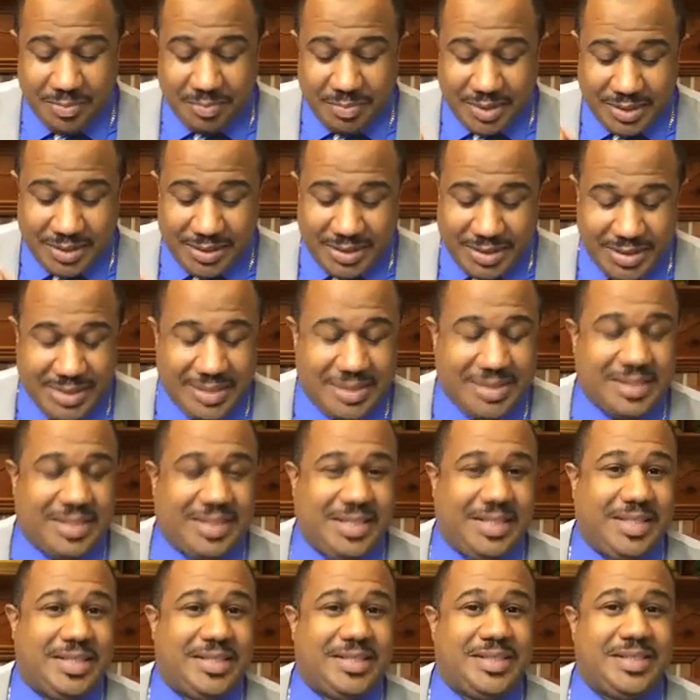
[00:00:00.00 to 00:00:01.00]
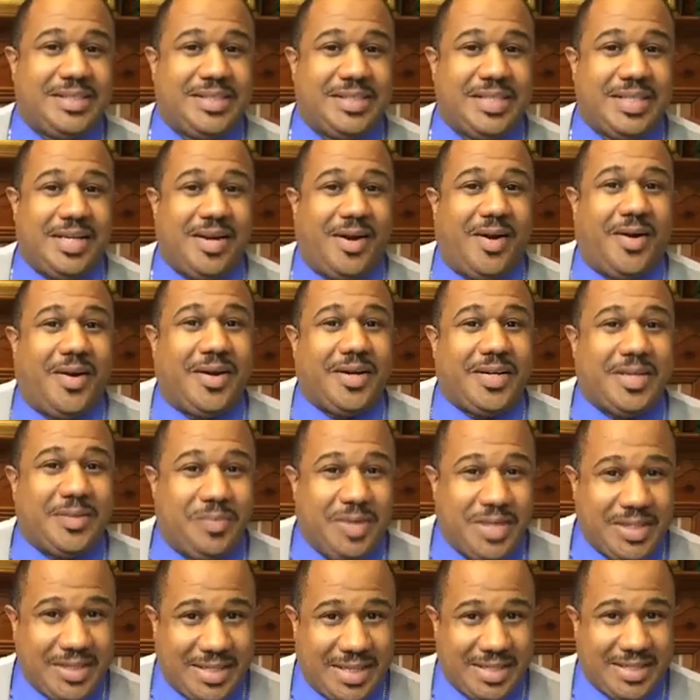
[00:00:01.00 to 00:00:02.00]
But this is the
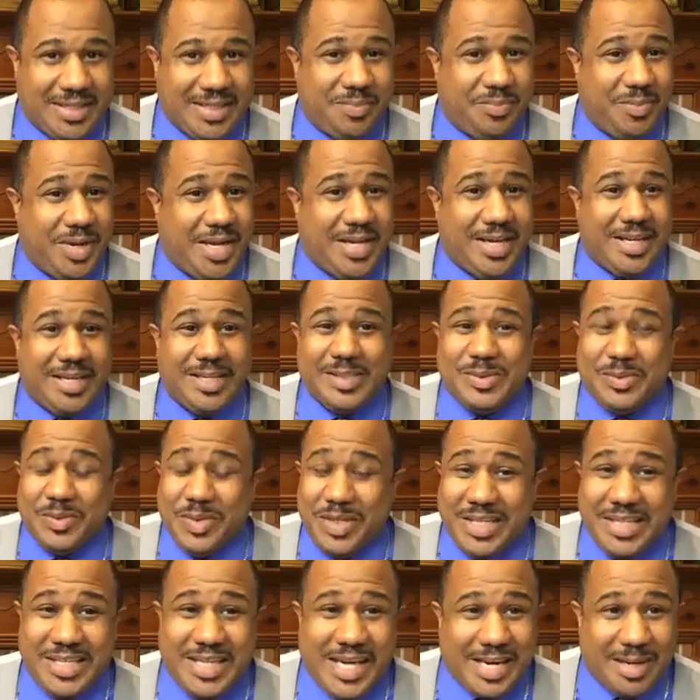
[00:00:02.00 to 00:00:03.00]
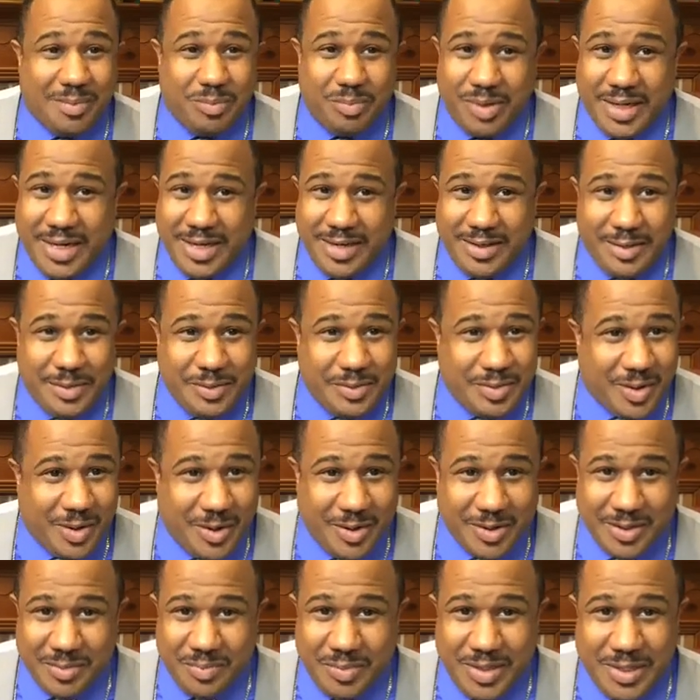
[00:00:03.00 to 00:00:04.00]
argument that they make, and it's really not a brand new
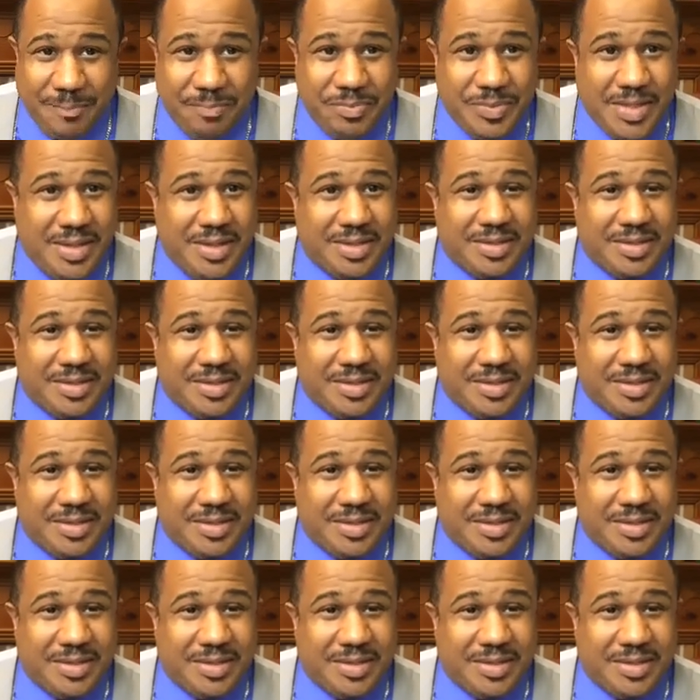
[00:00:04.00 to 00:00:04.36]
argument.